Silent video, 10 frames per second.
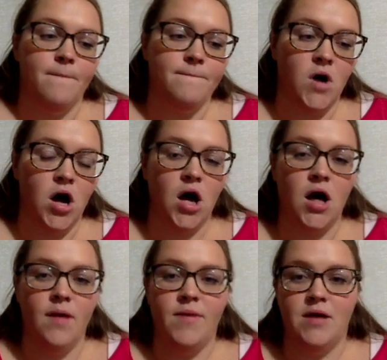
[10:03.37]

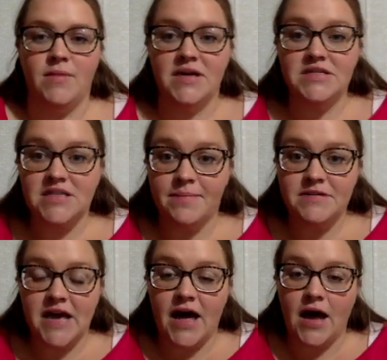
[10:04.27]
mom and my
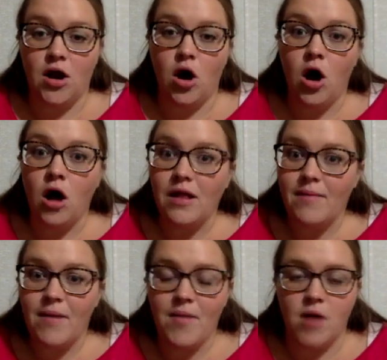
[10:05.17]
stepdad all at
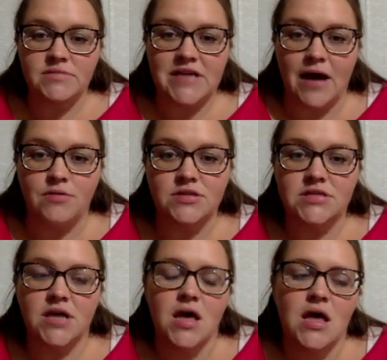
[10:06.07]
my mom's house.